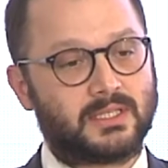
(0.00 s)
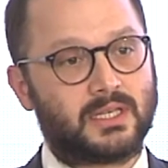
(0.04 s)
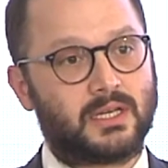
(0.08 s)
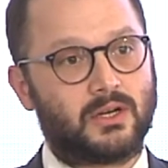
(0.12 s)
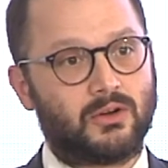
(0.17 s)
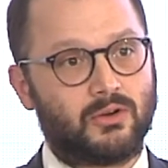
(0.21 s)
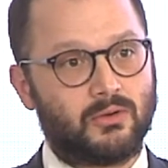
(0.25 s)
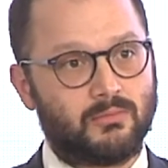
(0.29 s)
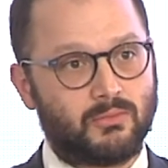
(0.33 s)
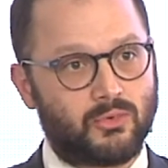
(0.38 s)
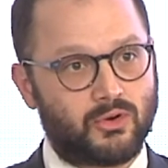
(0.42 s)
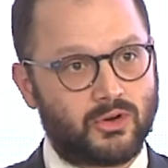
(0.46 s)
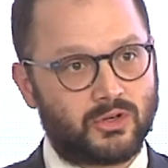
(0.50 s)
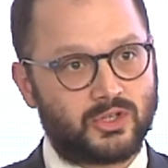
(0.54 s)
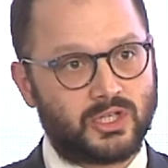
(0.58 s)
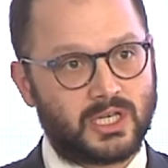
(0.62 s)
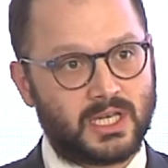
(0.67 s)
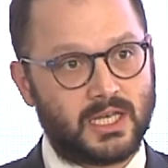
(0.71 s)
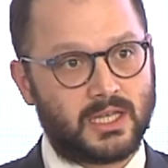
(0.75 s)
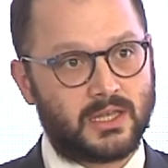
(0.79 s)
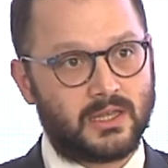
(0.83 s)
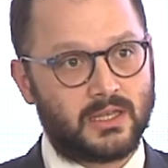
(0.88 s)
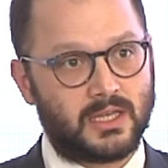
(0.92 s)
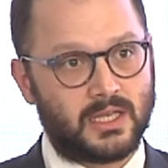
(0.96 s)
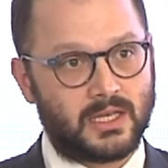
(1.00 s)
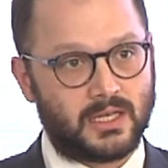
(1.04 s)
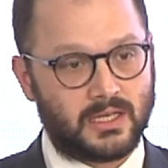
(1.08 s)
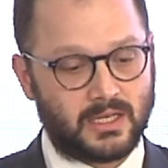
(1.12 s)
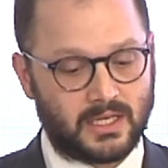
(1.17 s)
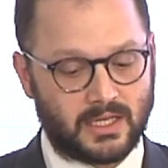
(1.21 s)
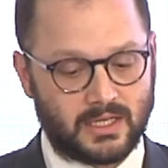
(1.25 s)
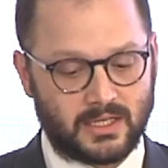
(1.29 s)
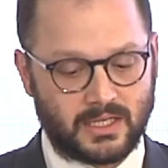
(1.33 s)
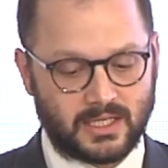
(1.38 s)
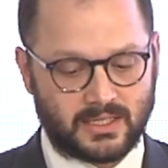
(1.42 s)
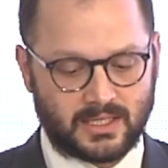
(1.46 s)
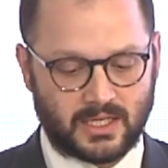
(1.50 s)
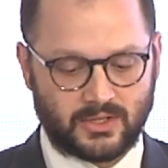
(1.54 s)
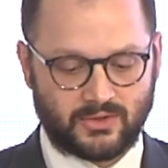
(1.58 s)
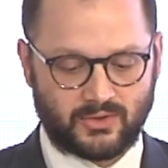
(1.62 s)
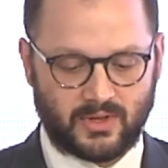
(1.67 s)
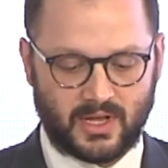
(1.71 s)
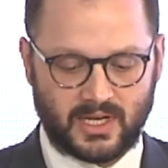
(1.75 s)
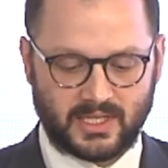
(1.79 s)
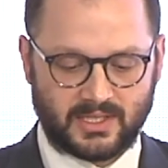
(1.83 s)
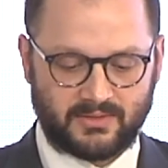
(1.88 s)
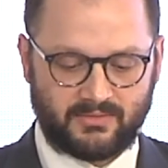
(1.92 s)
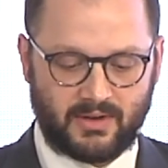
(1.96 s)
that are emerging in
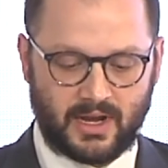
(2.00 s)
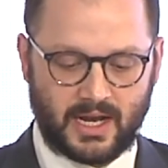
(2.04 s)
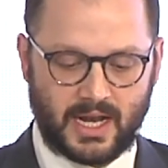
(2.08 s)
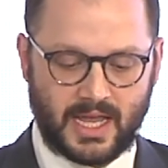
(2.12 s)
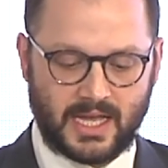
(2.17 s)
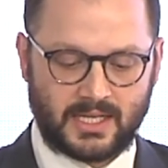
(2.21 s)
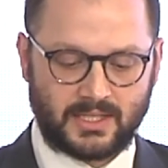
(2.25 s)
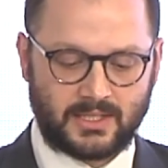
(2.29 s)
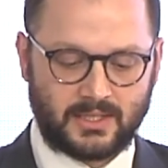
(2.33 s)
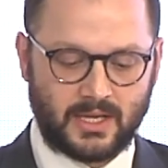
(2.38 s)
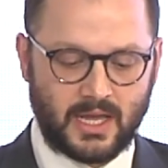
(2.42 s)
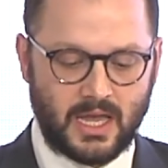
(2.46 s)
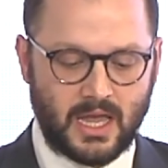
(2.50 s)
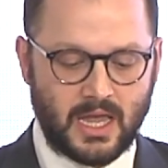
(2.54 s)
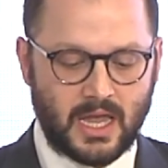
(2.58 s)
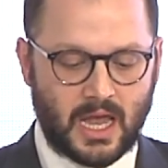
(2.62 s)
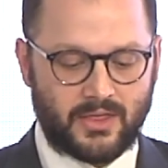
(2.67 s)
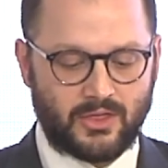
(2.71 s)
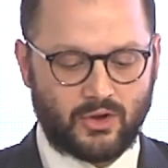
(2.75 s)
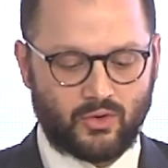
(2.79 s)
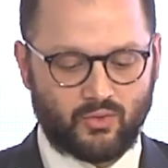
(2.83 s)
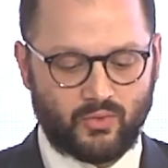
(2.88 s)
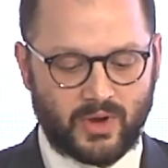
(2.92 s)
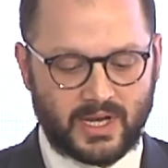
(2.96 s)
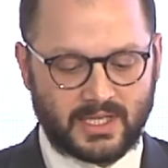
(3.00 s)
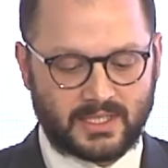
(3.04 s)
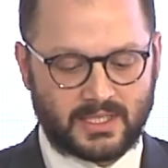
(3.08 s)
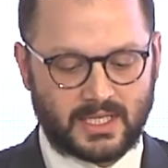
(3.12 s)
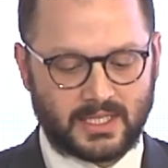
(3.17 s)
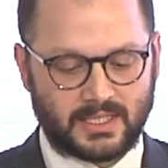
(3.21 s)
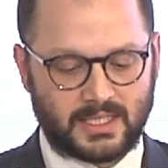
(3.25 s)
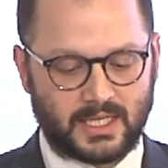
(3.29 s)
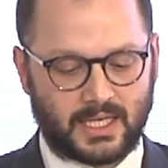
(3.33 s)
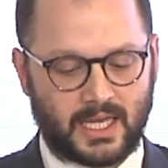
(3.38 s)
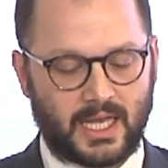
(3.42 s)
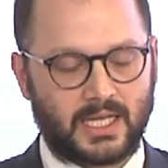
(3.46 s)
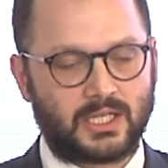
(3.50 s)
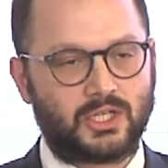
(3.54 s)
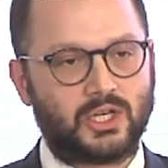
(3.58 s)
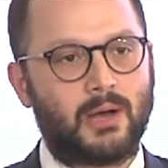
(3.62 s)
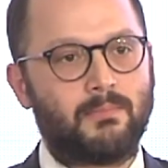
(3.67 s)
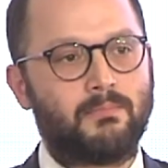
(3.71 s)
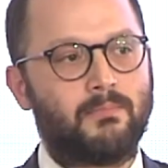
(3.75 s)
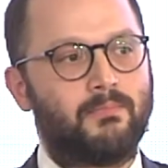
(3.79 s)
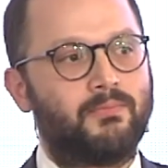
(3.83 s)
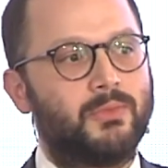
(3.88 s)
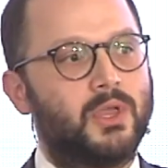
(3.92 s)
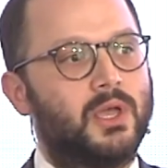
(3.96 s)
decentralized finance, and they're racing to catch
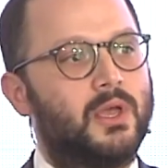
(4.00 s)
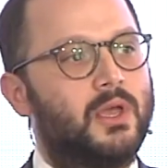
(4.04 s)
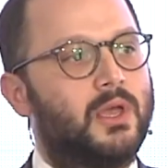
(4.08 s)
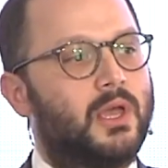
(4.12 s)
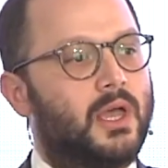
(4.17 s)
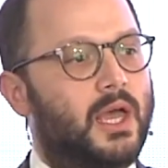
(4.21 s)
up.